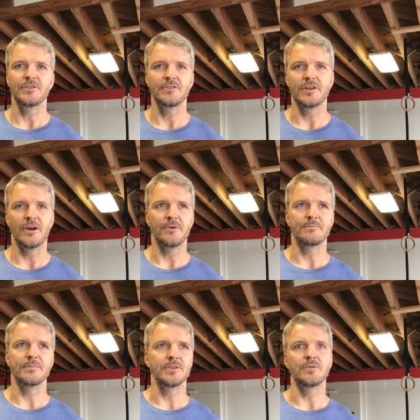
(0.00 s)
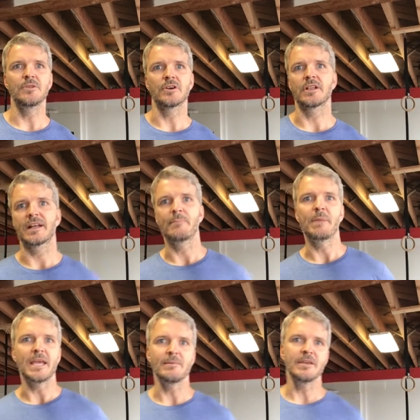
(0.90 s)
you look like a
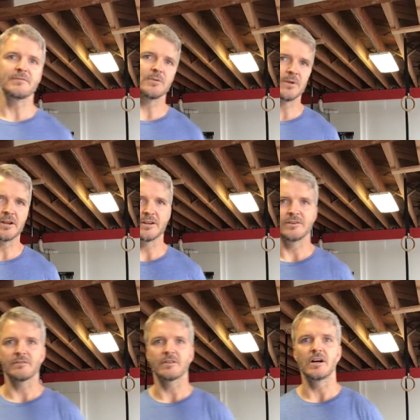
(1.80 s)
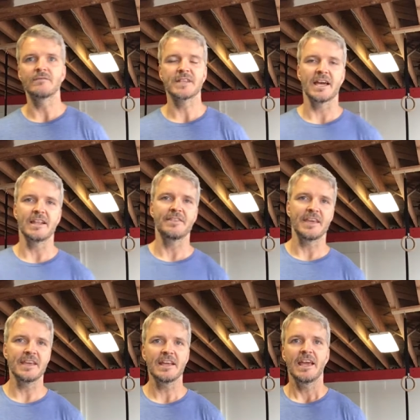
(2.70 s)
baby if you're wearing gloves kind of
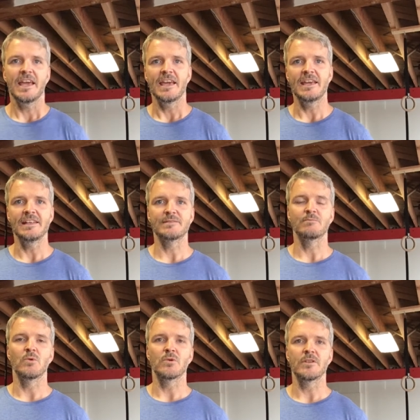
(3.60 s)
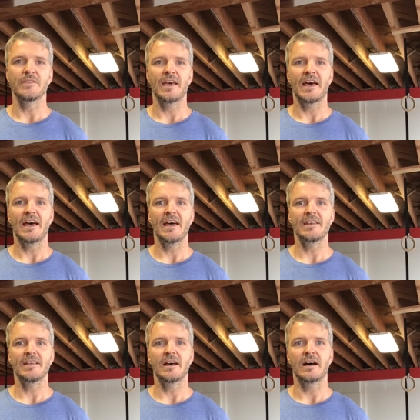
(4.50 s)
thing. It's more
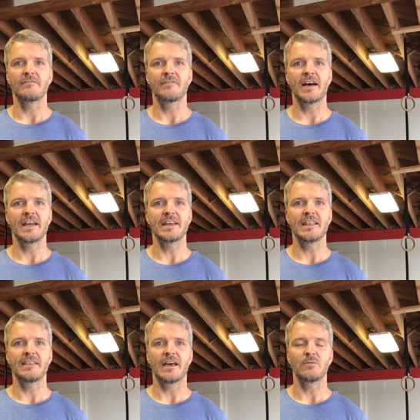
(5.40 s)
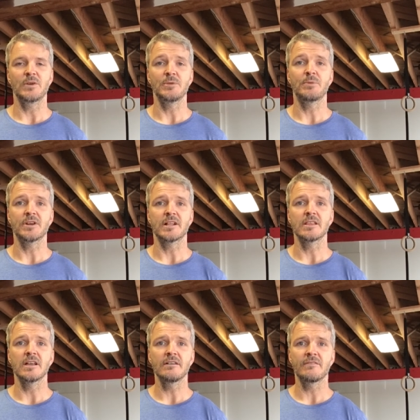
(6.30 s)
that I find that when you put a
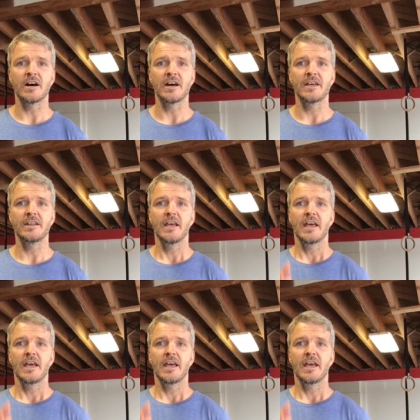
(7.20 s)
glove on,